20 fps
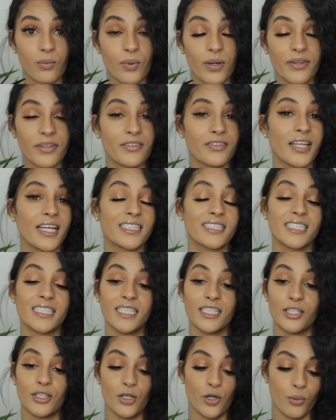whether that's
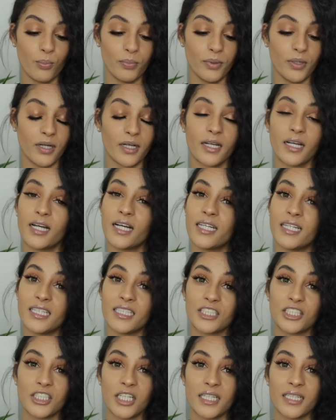in a notebook, an
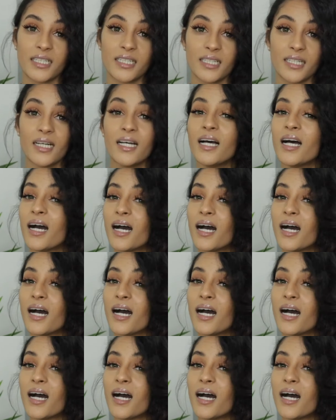agenda,